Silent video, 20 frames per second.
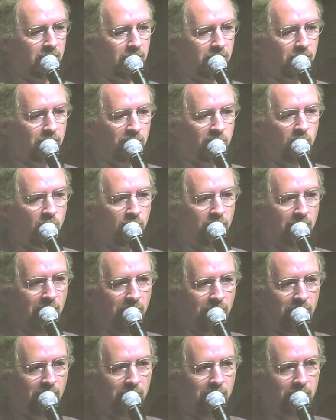the small
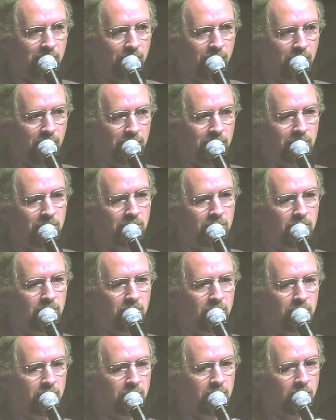calculator devices
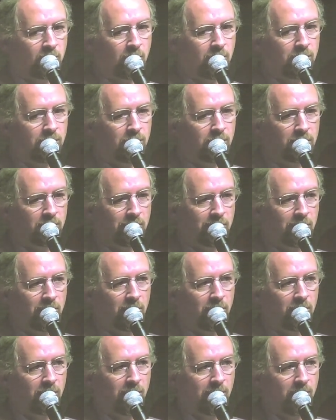you use when you're doing
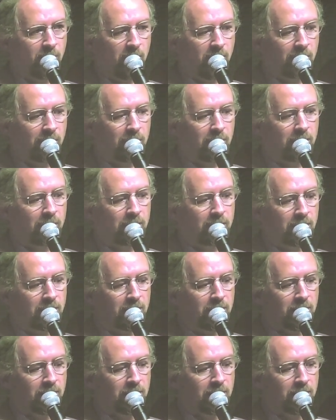online banking.